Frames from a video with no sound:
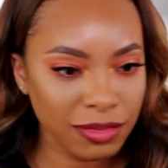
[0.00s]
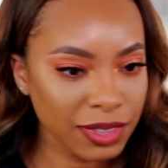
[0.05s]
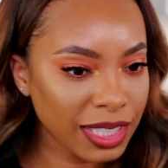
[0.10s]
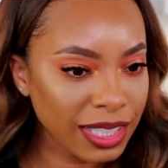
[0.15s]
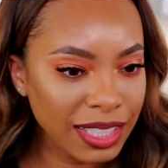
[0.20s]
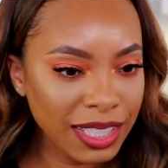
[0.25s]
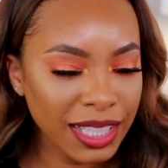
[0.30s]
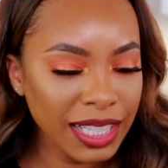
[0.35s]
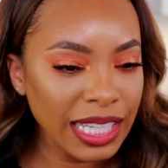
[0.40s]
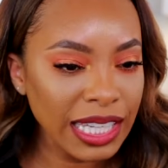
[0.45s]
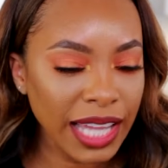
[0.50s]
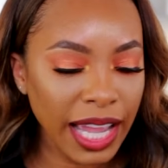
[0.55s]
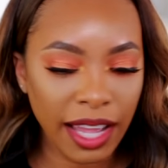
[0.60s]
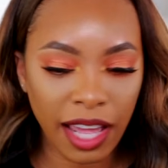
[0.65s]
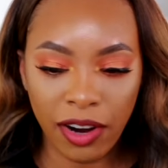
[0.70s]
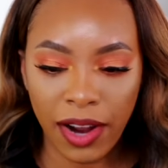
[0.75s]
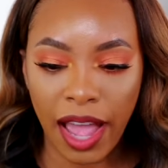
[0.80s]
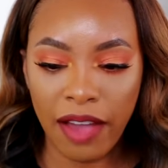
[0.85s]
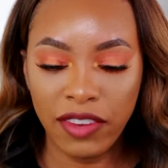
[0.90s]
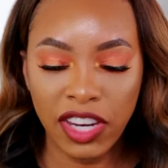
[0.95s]
good.
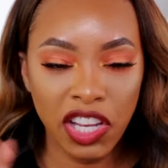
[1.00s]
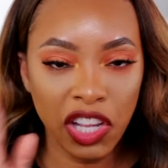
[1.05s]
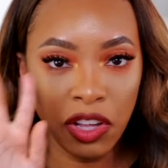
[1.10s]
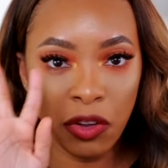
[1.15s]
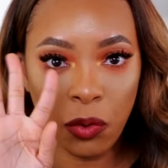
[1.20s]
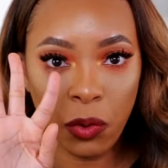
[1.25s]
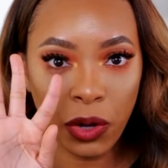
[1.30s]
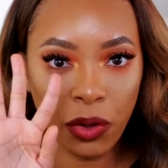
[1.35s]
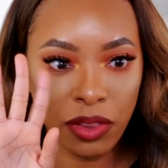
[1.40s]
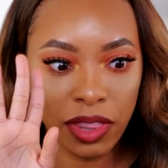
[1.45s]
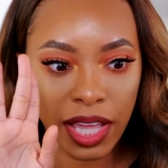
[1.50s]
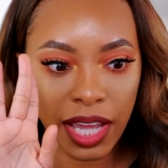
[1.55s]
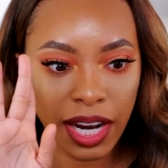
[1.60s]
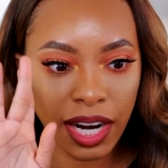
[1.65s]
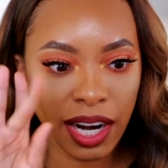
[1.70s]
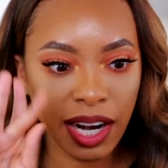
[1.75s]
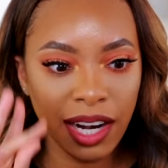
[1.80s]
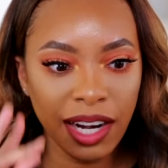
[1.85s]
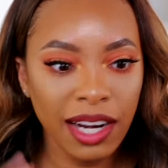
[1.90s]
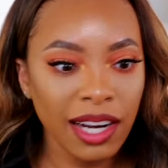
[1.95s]
Like I don't have any oil
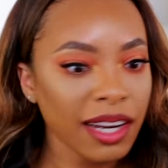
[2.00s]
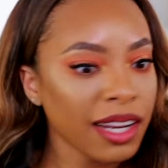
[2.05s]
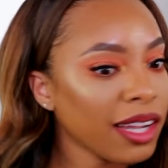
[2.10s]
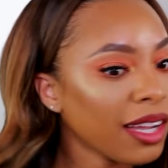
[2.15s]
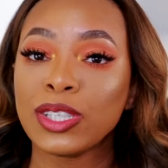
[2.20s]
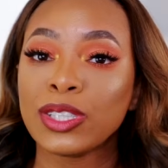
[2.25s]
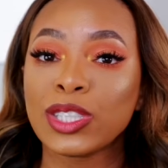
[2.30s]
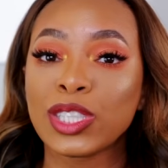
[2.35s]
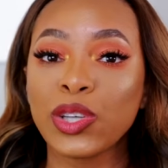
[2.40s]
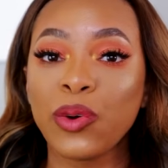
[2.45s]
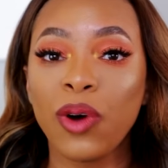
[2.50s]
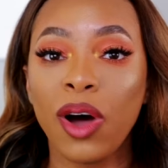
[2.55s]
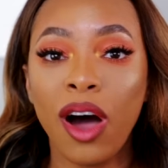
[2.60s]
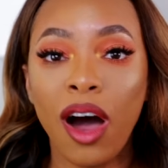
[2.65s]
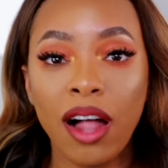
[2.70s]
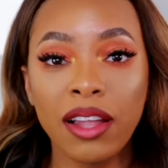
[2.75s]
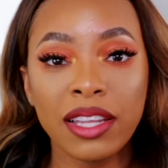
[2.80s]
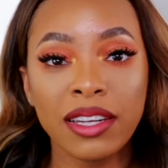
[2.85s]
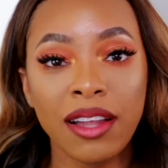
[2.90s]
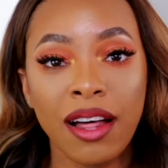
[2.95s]
there. So
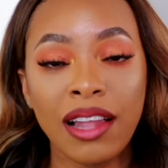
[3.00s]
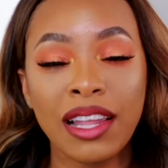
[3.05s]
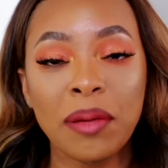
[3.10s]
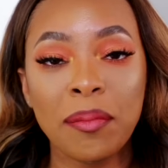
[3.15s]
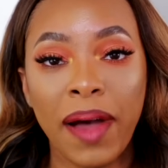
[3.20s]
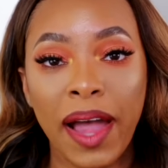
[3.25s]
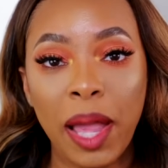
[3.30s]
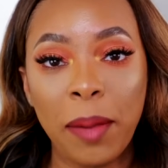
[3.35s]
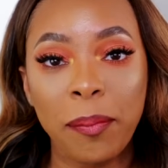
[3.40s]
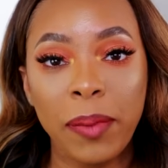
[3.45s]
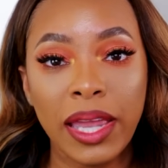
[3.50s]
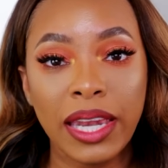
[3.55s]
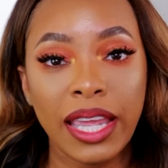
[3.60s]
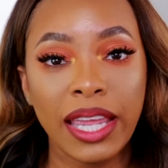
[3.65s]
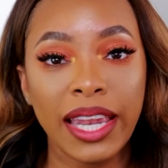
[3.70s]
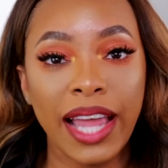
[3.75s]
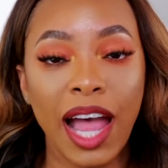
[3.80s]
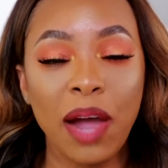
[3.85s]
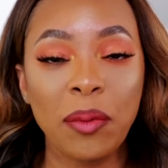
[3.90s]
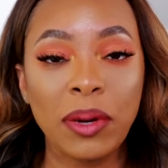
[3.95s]
all in all, in my
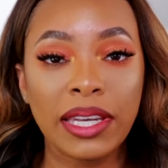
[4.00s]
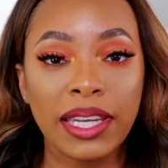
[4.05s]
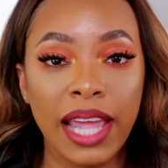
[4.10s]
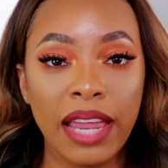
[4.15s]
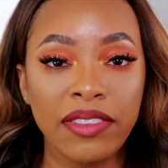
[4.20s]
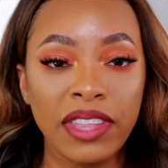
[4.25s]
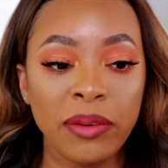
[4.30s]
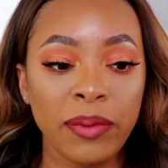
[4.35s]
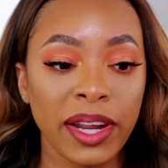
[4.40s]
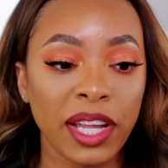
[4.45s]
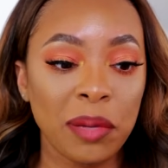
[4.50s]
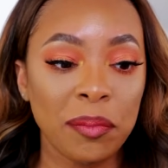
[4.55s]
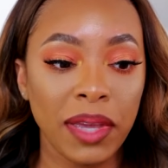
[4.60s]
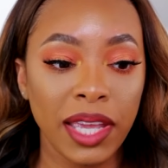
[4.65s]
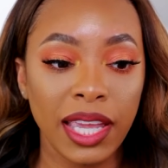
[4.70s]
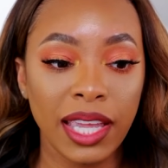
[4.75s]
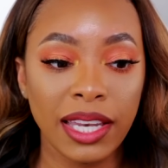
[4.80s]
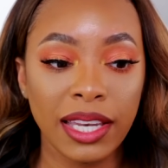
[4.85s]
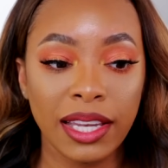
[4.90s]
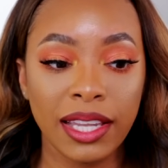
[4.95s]
opinion, I would definitely
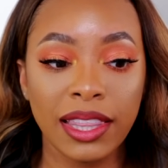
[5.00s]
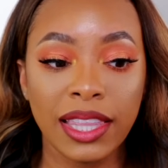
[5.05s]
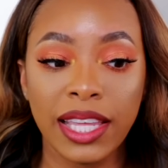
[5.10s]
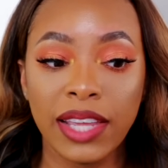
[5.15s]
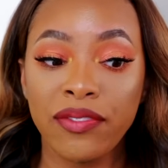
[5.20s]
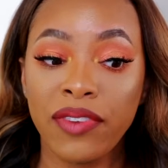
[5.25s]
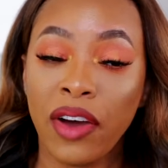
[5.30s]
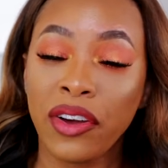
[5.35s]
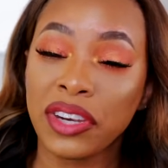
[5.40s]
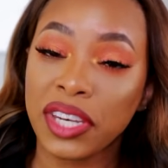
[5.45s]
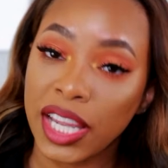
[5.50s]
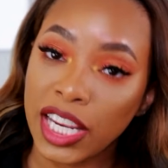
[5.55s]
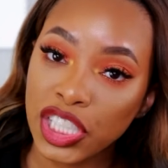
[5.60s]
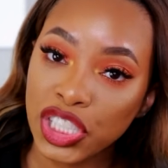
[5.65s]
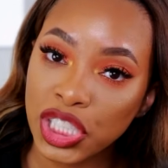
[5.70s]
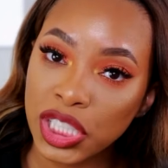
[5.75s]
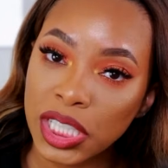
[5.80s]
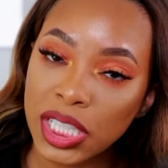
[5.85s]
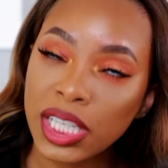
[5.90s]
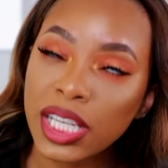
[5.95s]
recommend the
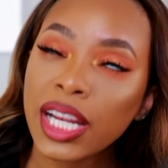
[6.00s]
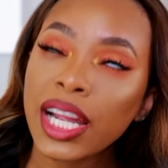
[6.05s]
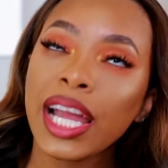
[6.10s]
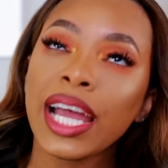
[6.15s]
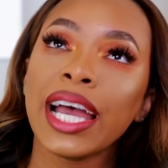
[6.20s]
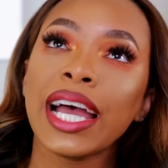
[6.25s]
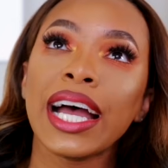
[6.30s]
foundation.